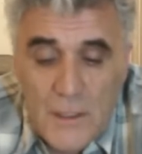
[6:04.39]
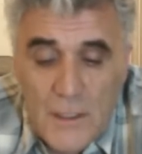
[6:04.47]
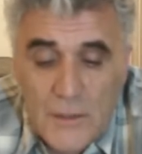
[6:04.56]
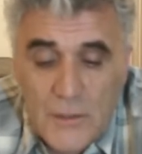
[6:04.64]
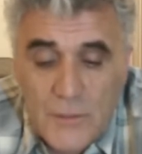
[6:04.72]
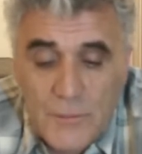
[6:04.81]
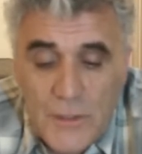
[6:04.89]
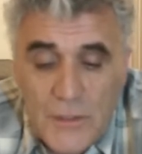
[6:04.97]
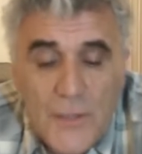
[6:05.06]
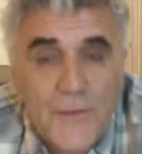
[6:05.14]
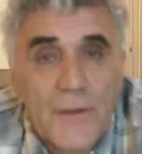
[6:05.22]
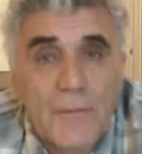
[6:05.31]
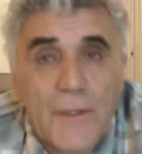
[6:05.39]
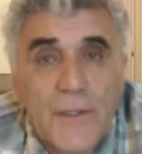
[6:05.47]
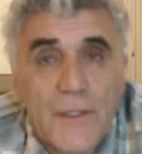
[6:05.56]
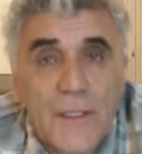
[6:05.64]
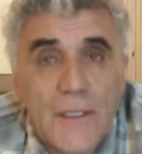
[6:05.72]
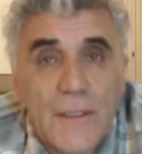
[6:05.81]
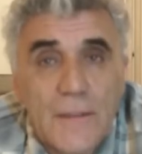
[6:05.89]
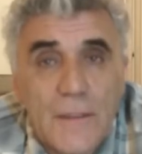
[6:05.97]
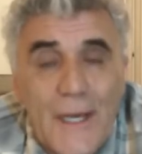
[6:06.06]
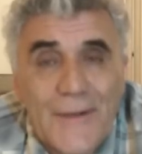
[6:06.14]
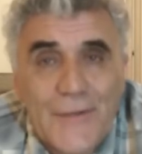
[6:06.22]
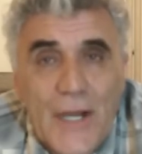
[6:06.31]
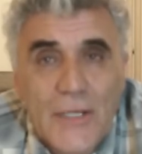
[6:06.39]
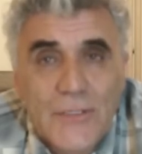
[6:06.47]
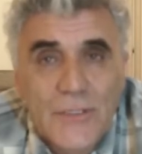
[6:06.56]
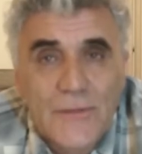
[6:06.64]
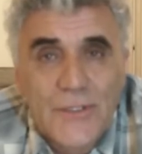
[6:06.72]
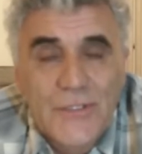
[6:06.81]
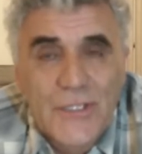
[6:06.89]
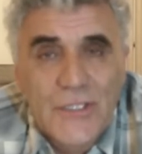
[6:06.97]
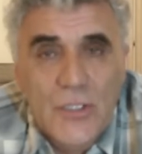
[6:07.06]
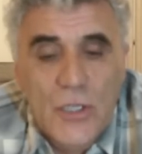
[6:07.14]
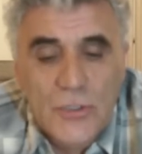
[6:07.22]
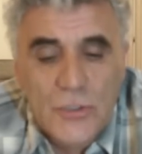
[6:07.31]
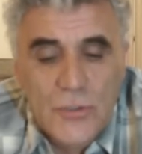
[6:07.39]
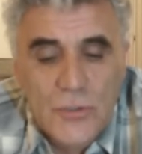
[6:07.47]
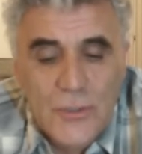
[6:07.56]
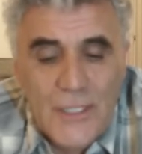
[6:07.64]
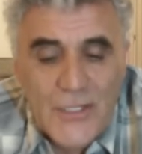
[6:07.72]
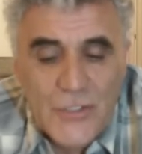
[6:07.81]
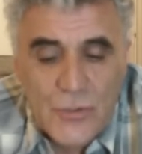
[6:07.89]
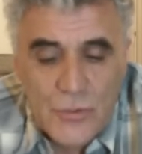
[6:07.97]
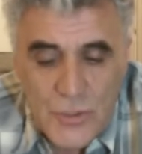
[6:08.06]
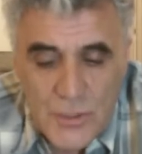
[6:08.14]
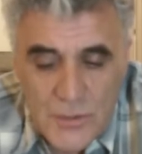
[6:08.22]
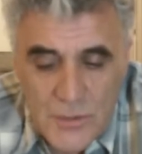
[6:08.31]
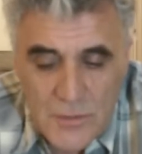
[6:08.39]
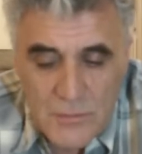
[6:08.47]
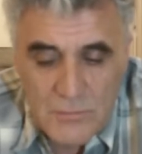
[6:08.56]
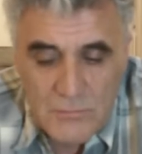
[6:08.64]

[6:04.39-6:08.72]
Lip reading: it could be nothing but the attraction of the testosterone to the estrogens.